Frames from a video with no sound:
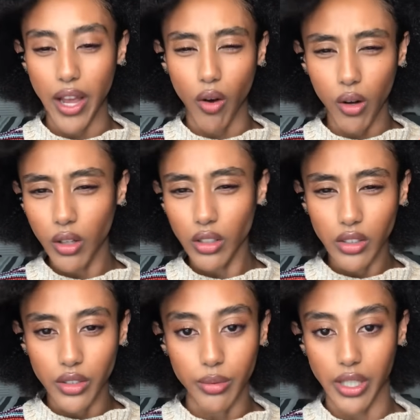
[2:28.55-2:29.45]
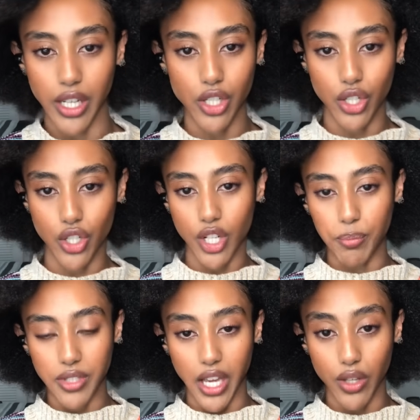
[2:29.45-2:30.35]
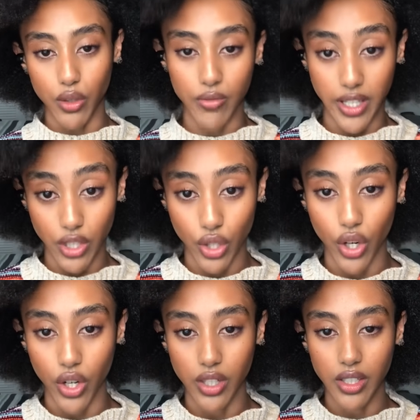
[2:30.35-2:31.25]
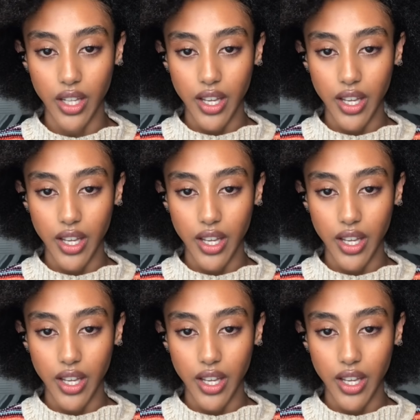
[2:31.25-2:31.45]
all the relationships that you've entered